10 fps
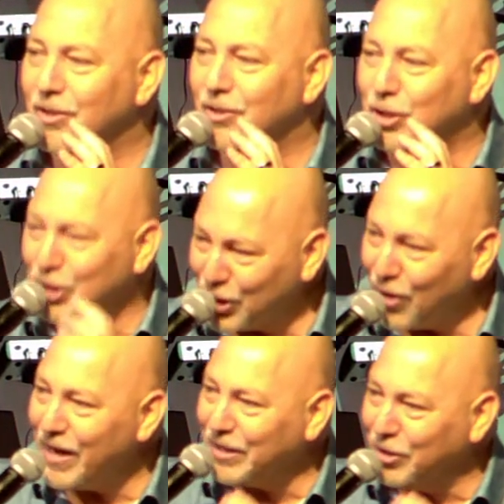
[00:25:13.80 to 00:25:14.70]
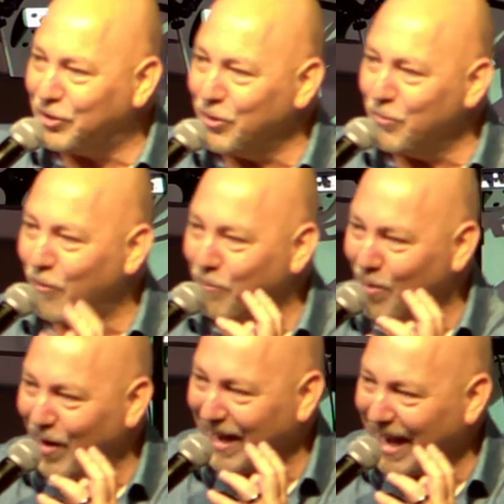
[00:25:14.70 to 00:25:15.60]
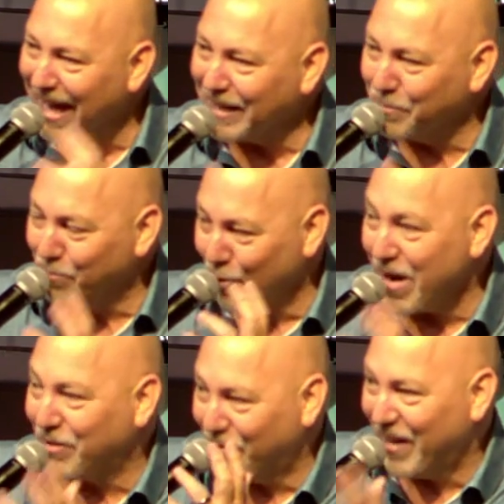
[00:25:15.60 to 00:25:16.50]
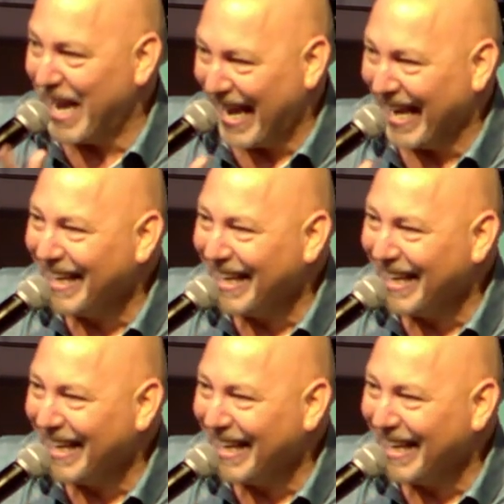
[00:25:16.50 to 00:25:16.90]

decide to do with my last breath of air